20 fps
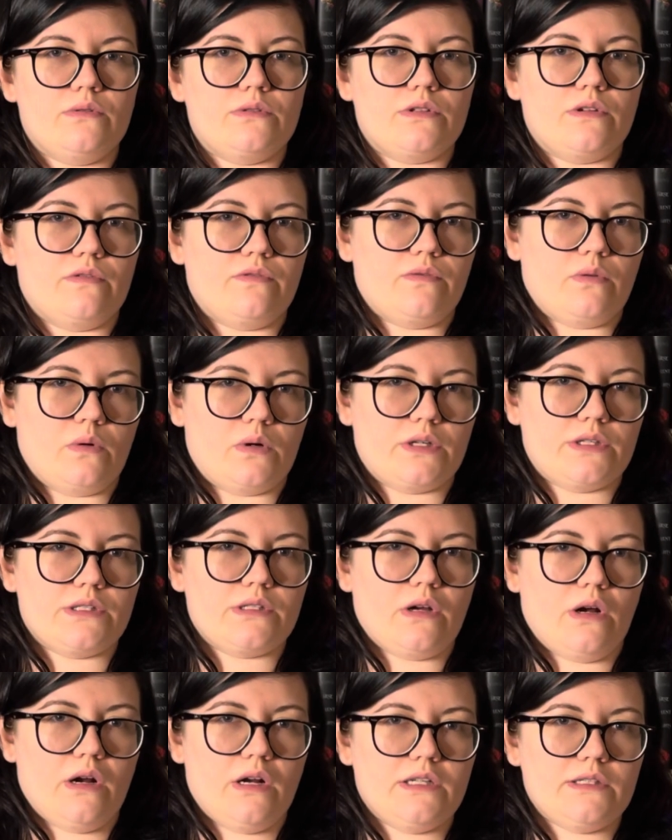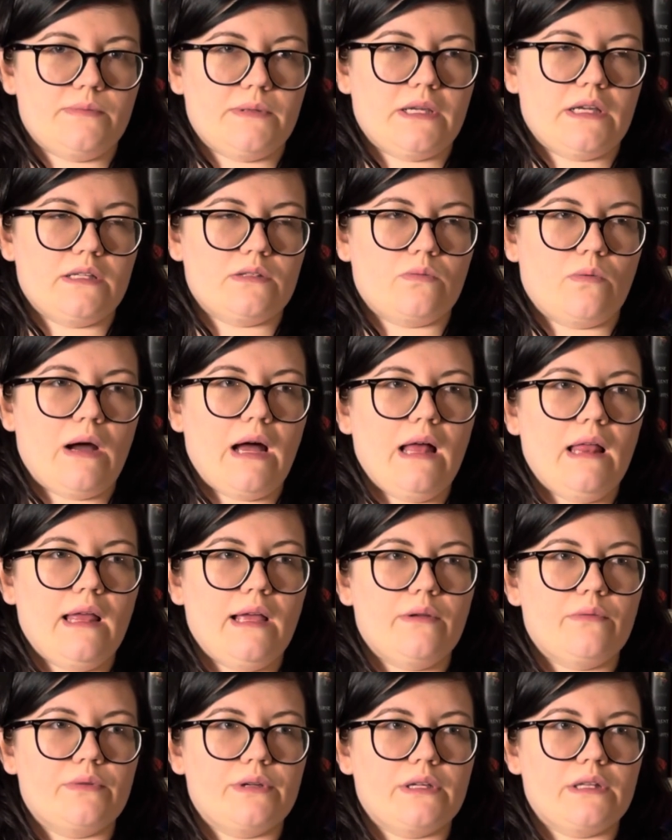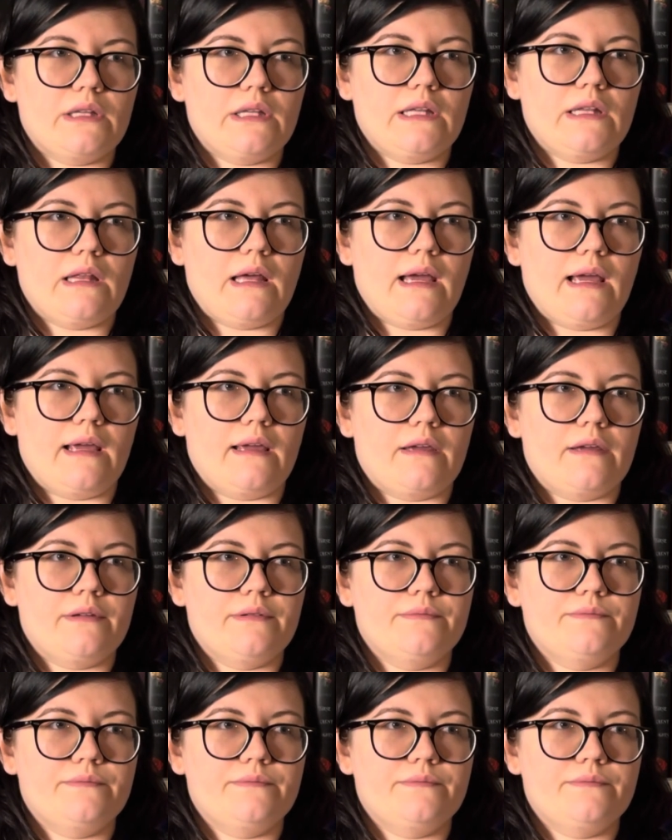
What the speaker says: to 4 stars because while I really like